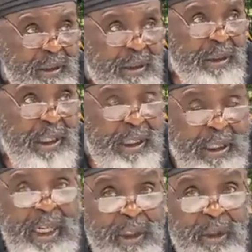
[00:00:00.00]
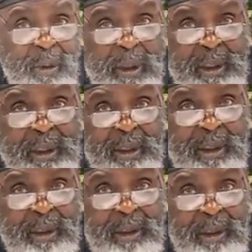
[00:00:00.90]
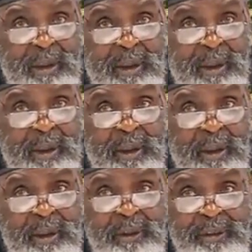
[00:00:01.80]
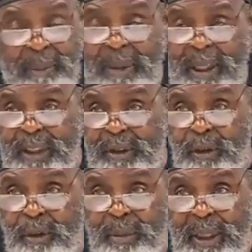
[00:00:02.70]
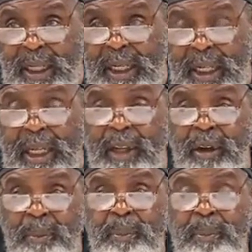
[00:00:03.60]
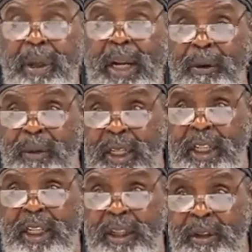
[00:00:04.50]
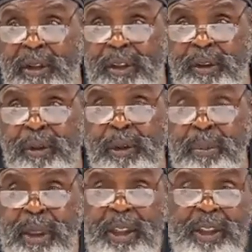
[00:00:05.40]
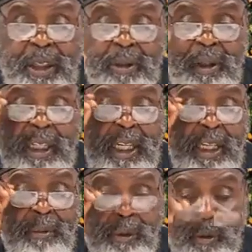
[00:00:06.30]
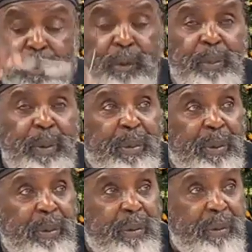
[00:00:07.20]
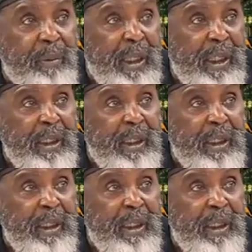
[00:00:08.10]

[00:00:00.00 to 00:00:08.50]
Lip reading: They can't do it. Somebody told me, I know, but I read it and heard it too. The military can't recruit people, right?